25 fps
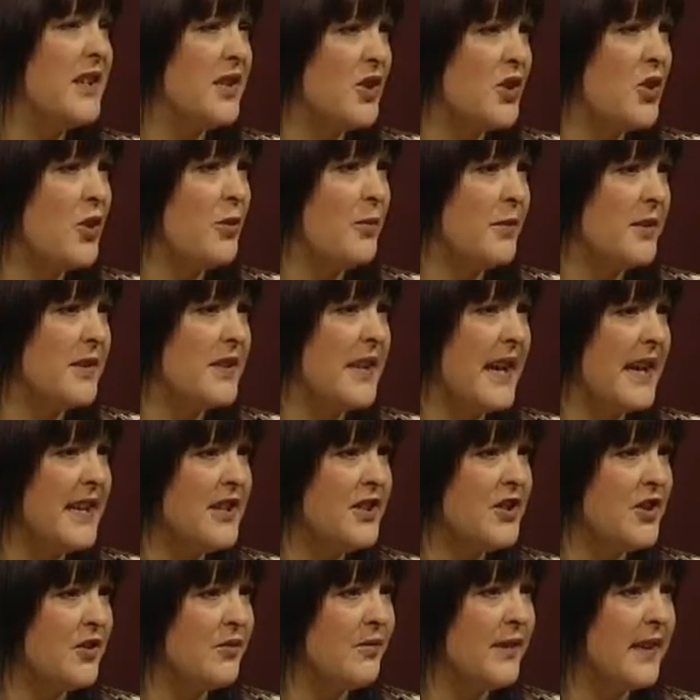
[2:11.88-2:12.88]

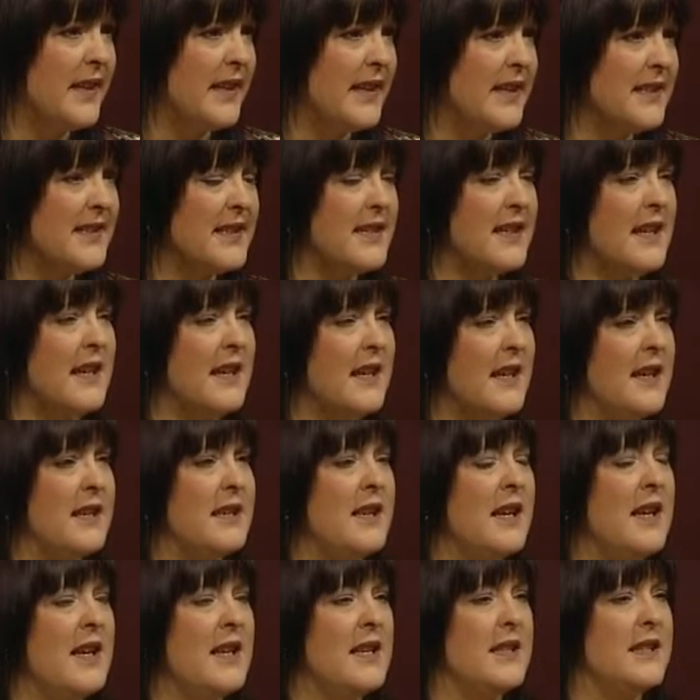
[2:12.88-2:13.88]
interpretation, really, isn't it? And, then
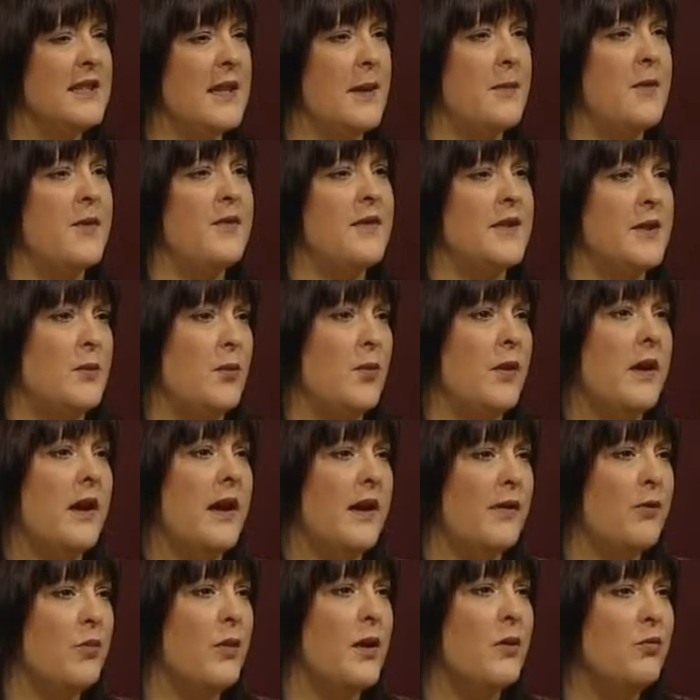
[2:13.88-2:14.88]
some of us, we're,
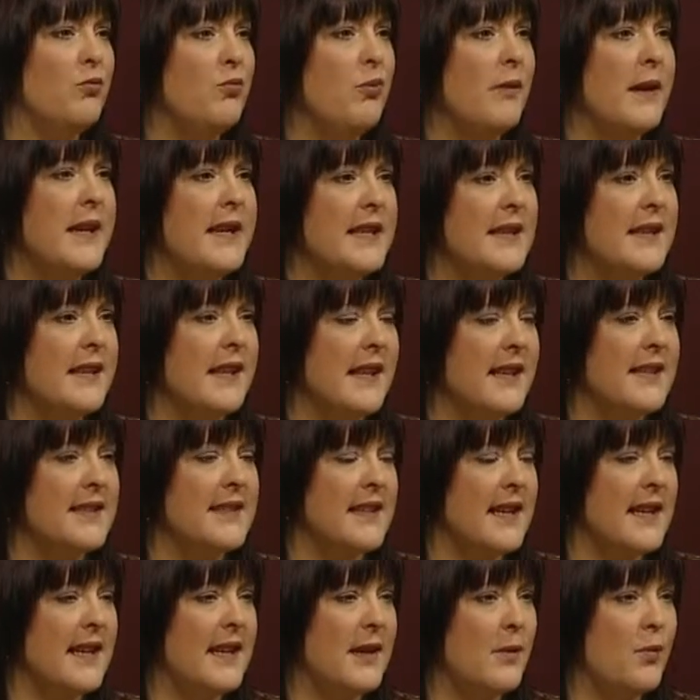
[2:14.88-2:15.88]
if we're reading
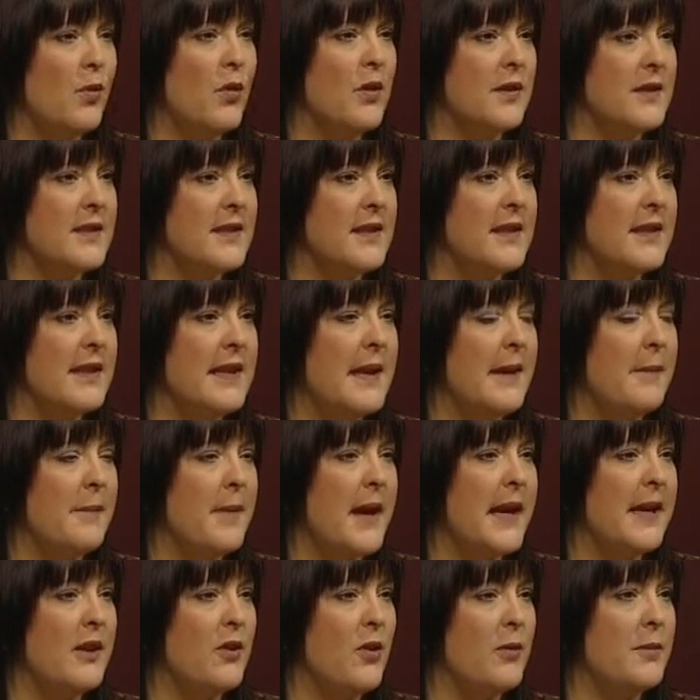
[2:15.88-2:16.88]
exactly what's in there,
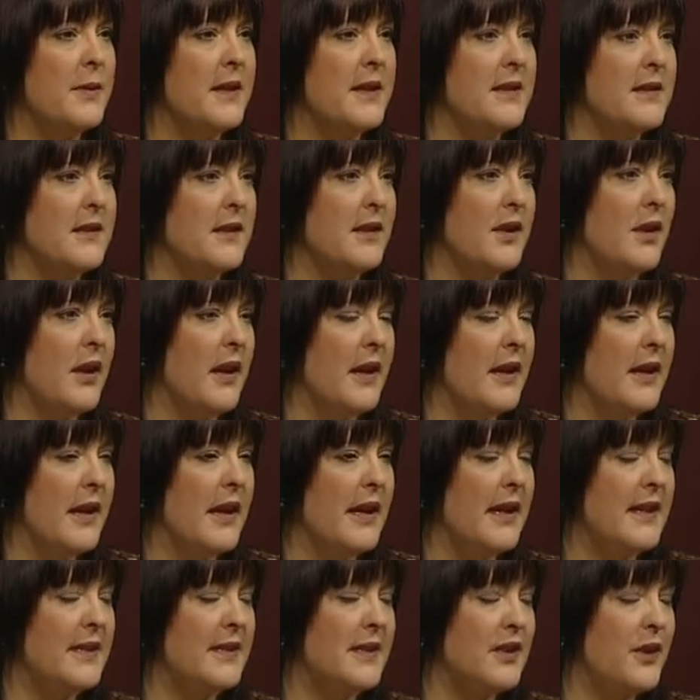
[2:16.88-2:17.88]
may not be as,
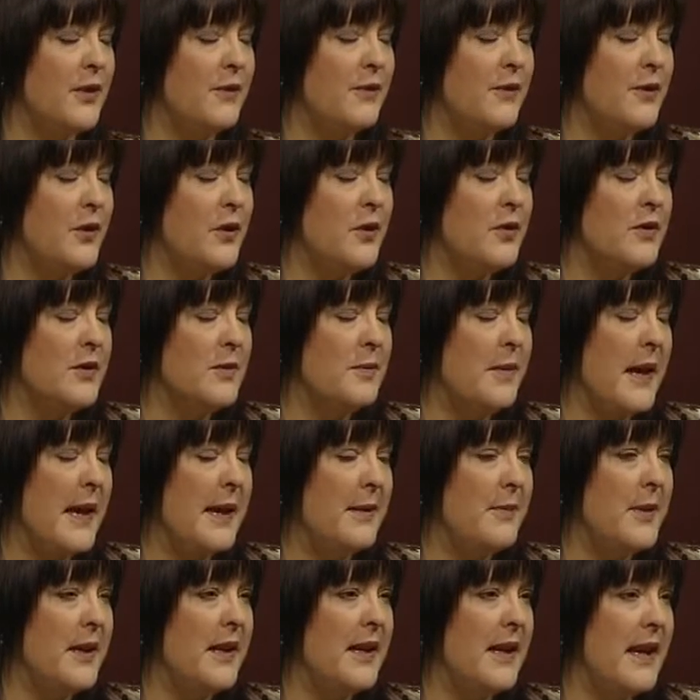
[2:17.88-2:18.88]
as confused,
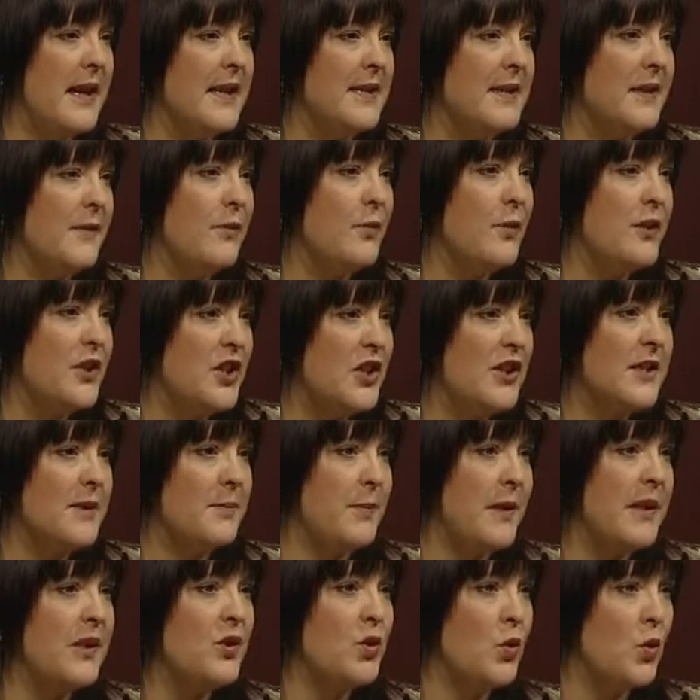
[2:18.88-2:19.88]
maybe, as if we would just
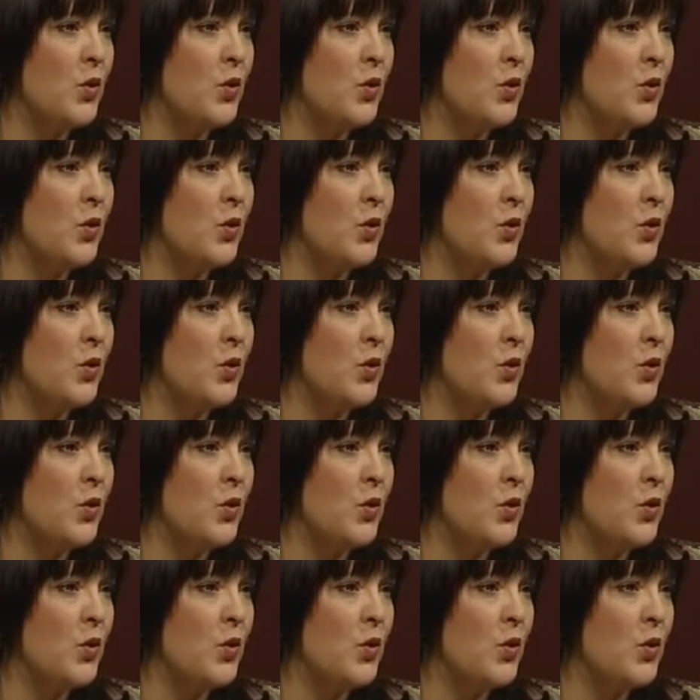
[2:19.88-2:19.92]
been